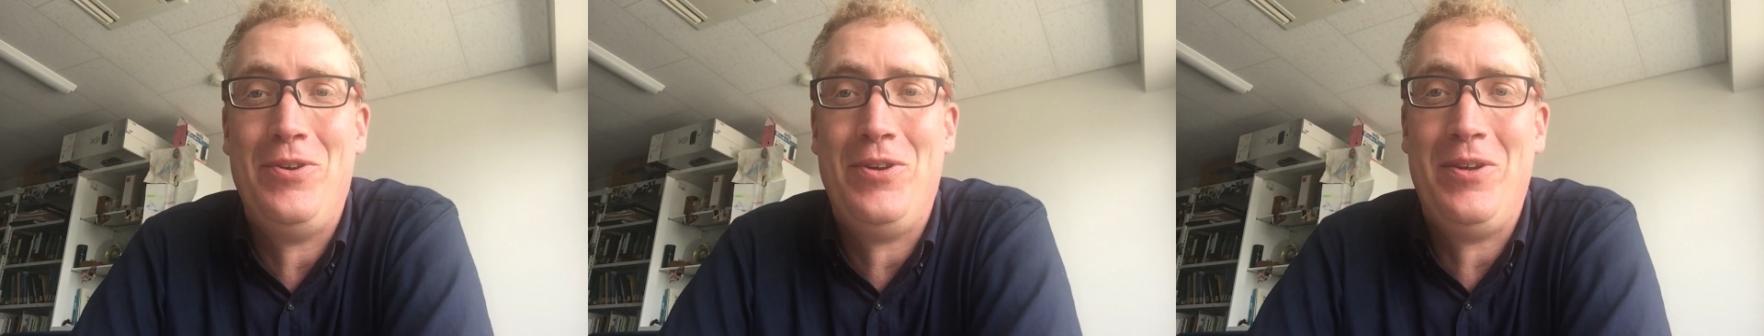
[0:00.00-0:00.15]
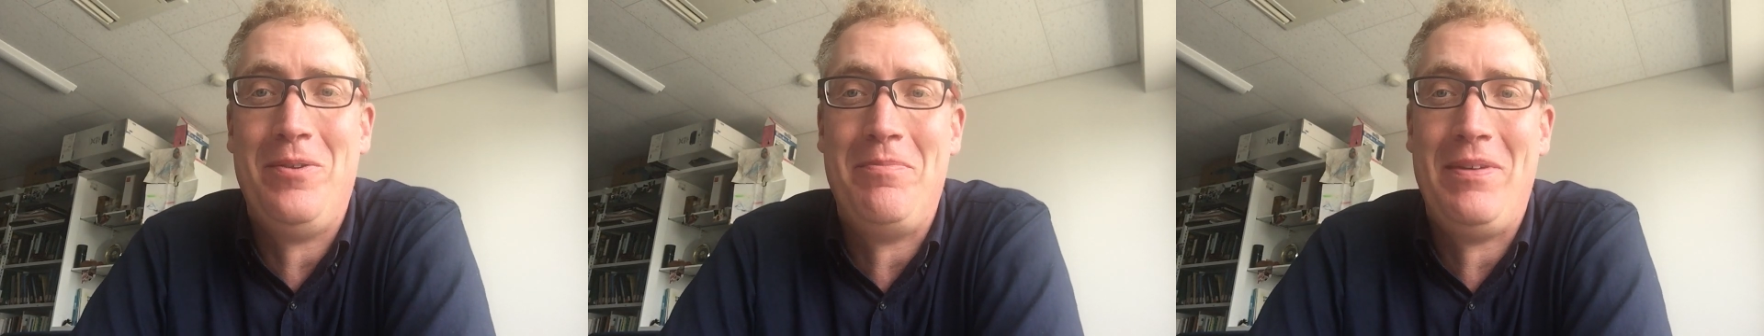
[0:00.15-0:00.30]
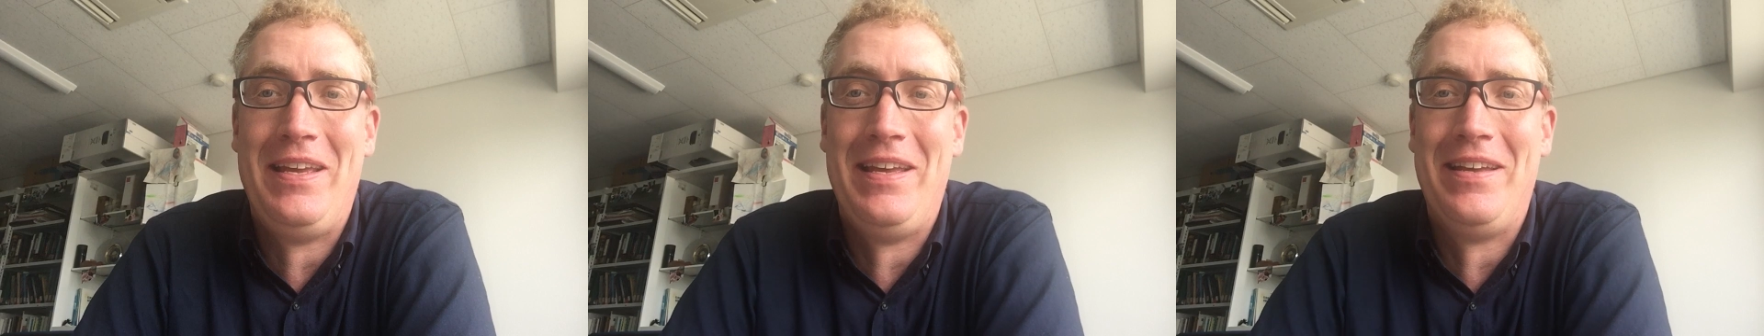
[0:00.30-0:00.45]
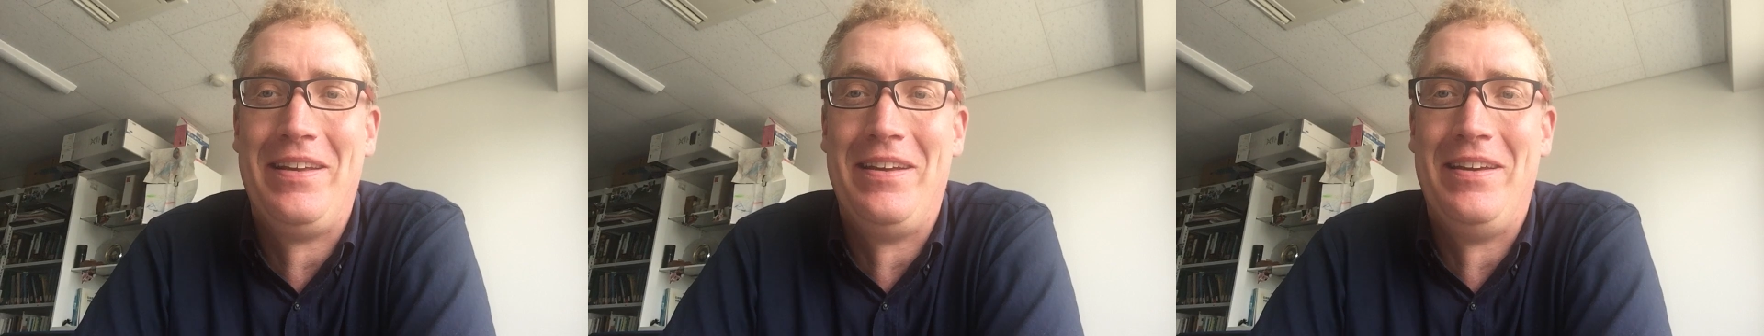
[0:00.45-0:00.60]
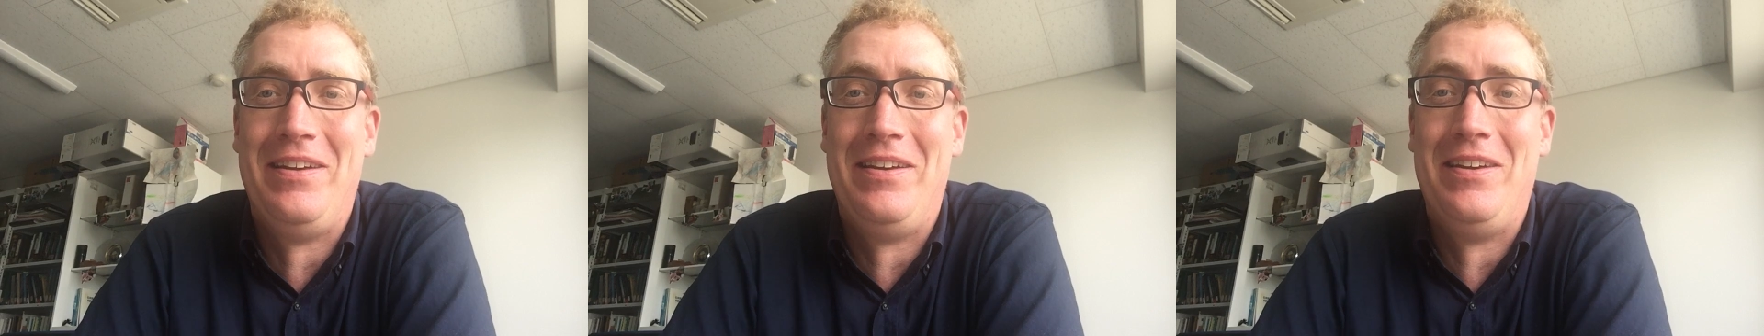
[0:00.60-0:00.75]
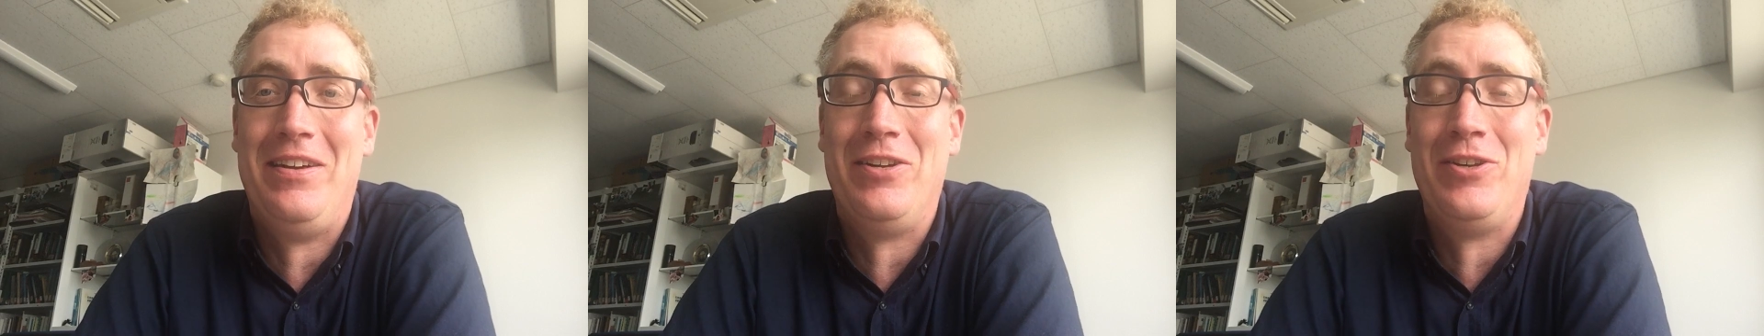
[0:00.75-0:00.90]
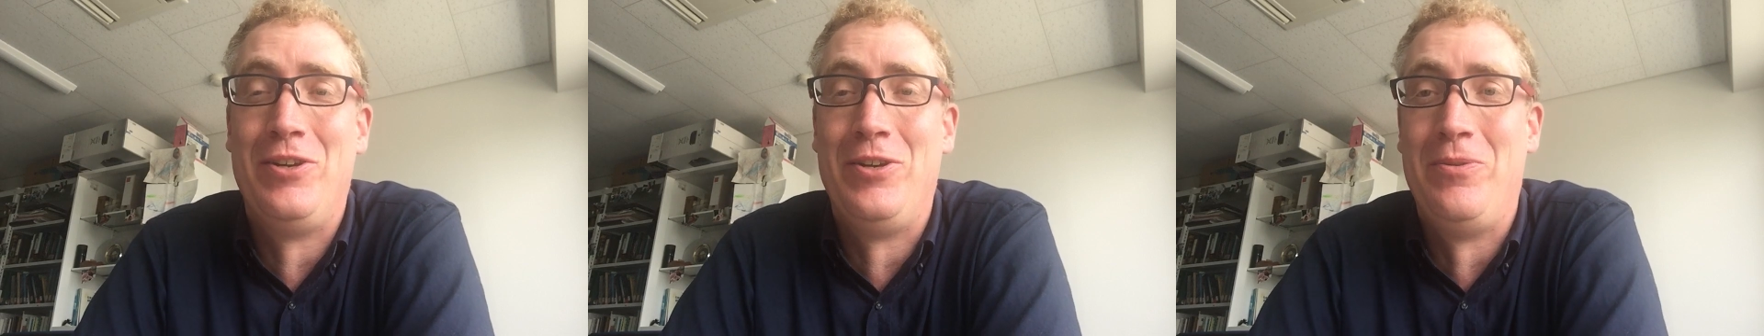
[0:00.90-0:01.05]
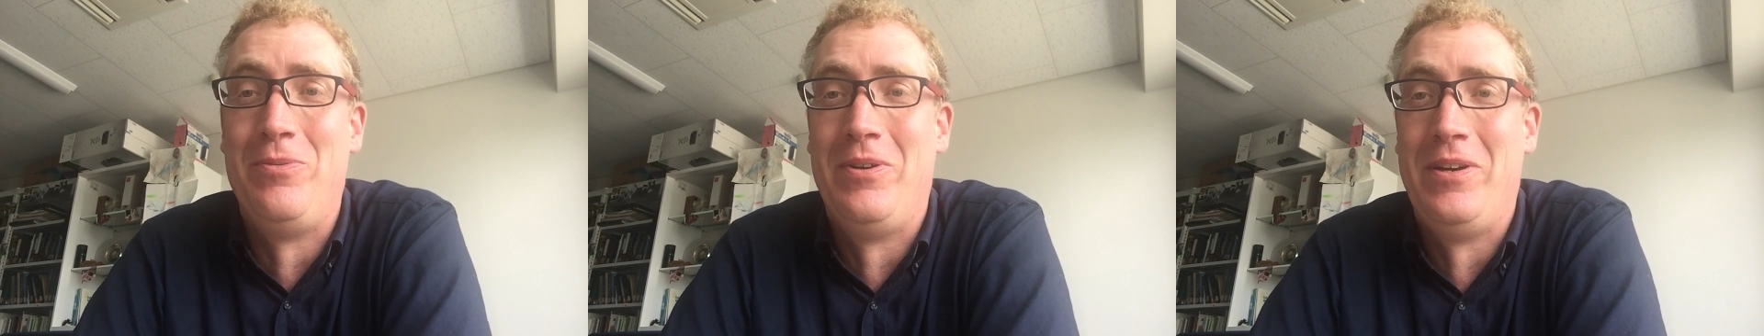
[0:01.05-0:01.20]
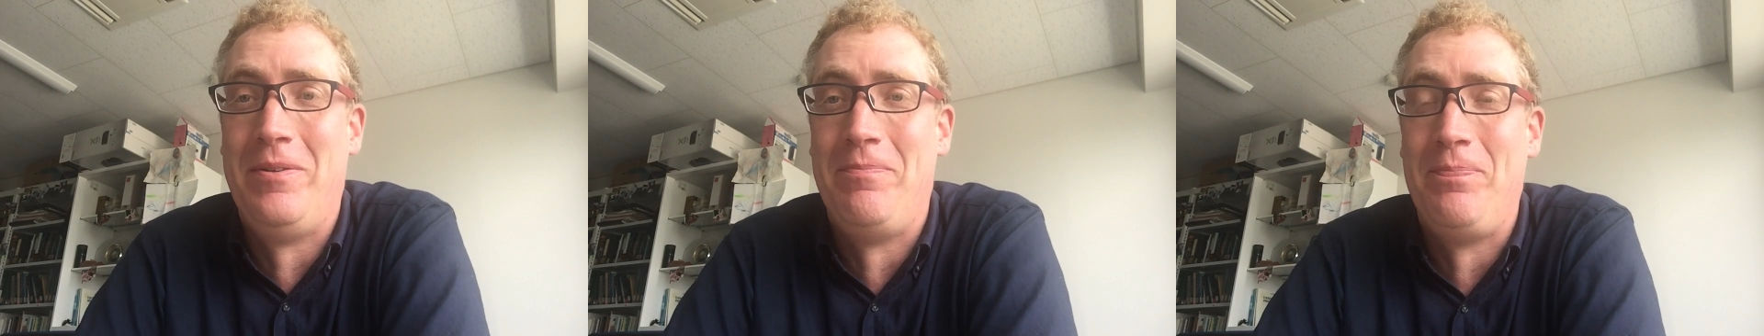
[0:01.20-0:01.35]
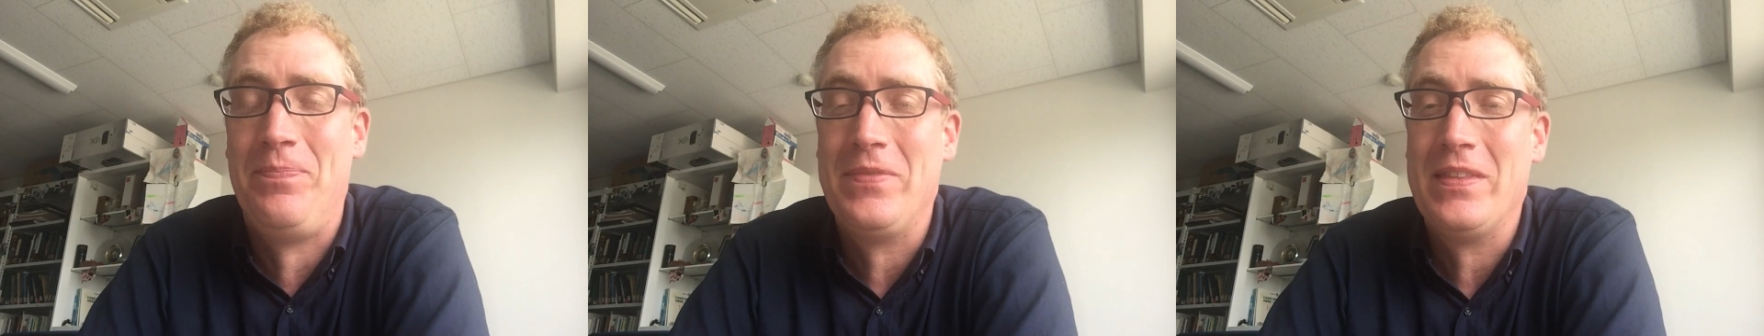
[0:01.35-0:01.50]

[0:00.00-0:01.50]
can make a good one.